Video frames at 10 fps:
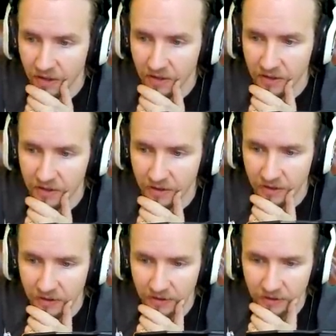Oh,
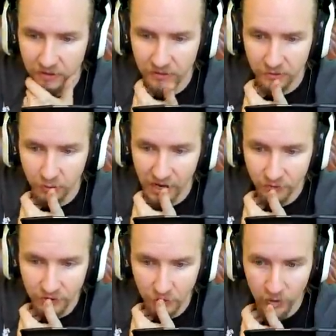we have
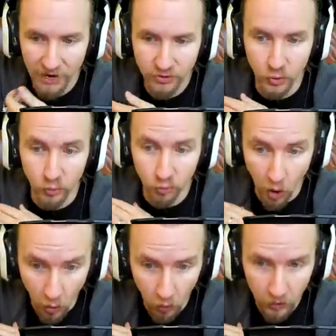to we have to
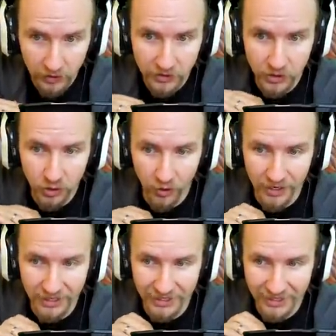roll to try
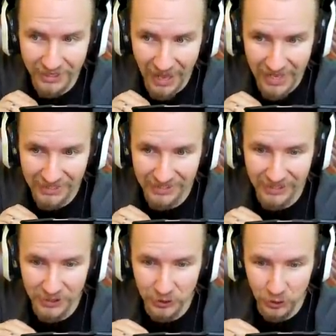and get
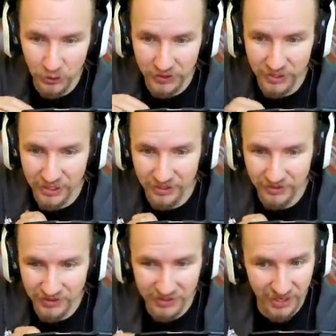good
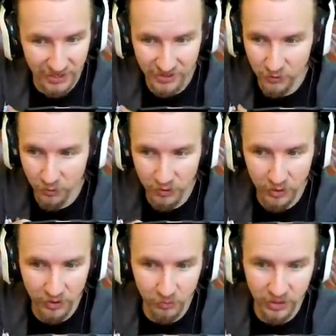deals. S U one
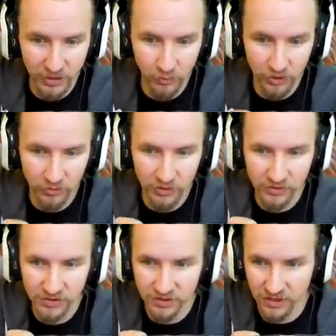thirty P M, one of the
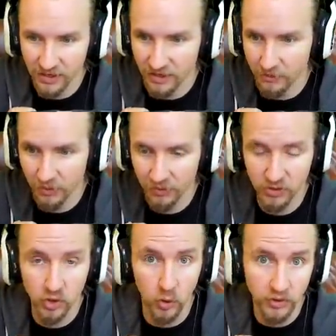most uh,
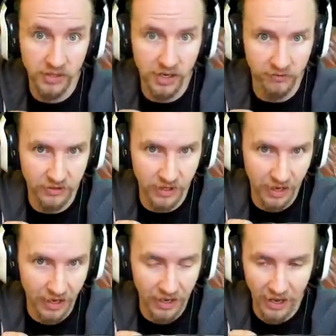sought after
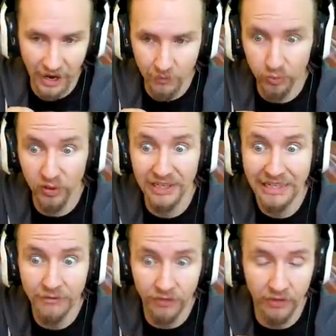and
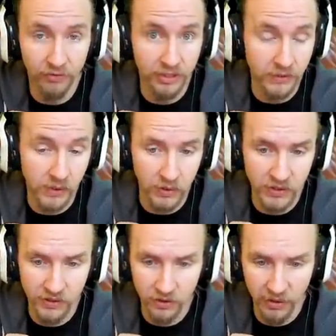prolific vehicles you're going to
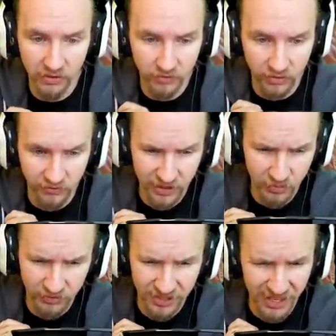see on the battlefield available
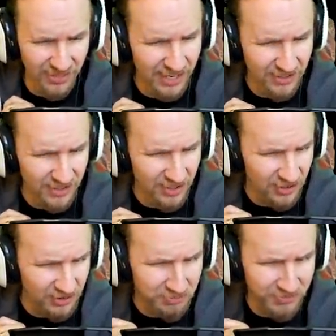for ten thousand
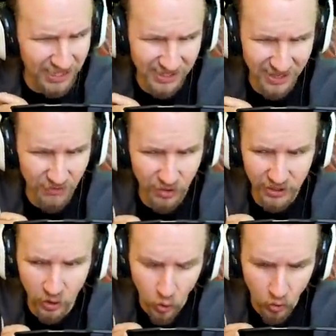gold. That's kind of like a
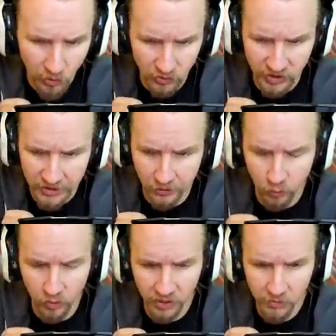normal deal,
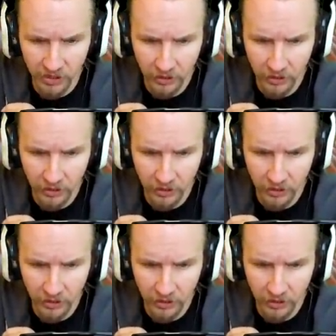Wargaming.